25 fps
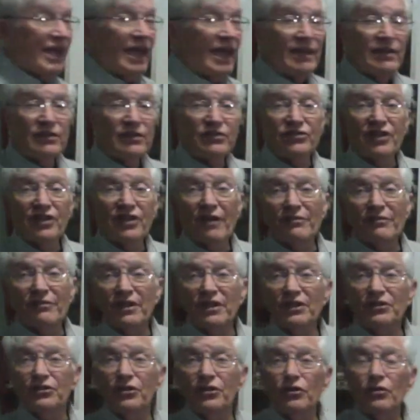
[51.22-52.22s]
and
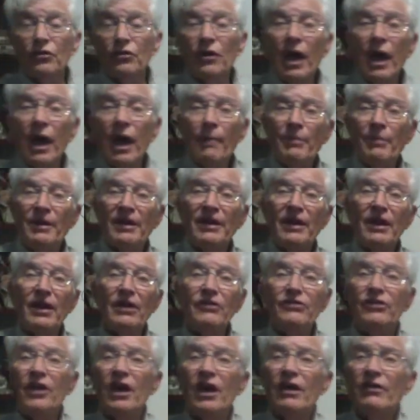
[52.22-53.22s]
72
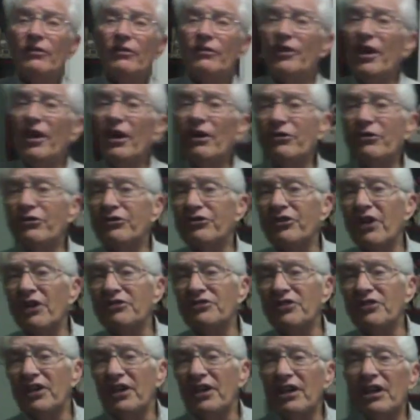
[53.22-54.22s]
because they're such
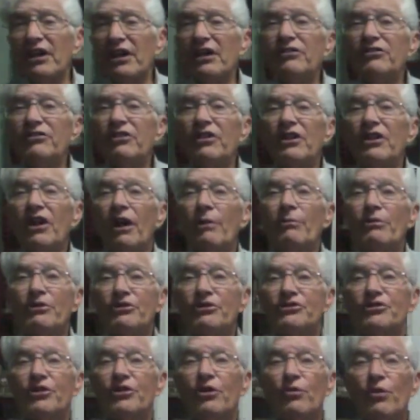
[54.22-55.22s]
easy
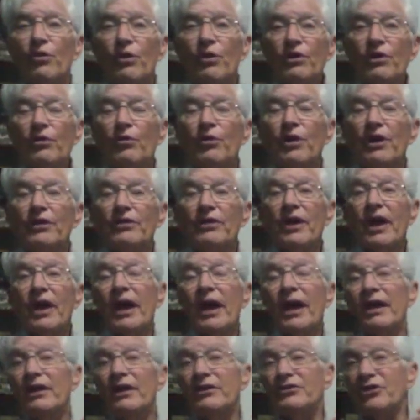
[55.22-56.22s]
numbers to work with
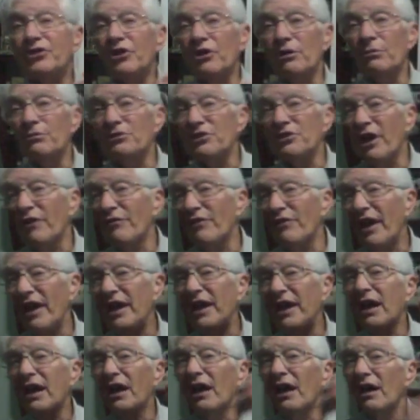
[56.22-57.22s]
in terms of
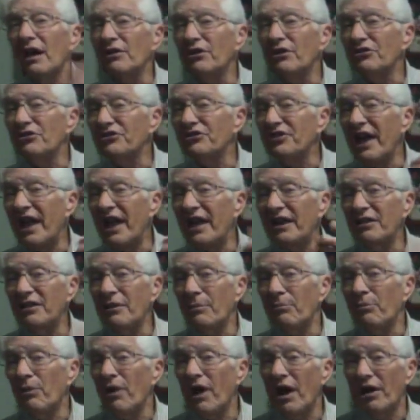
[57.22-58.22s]
understanding the
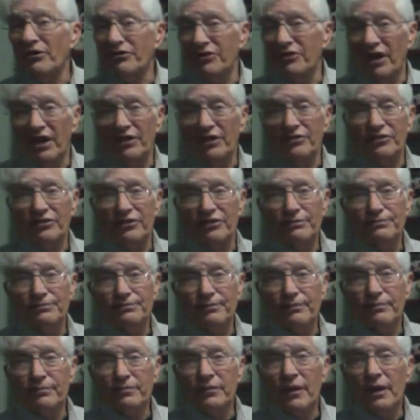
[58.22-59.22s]
process.
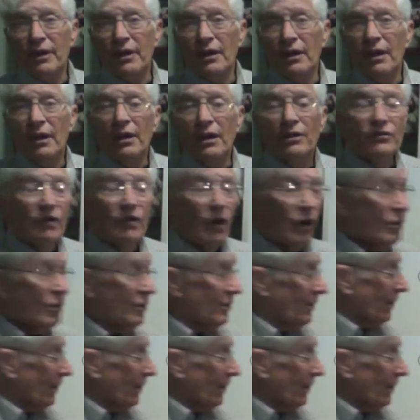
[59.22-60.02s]
So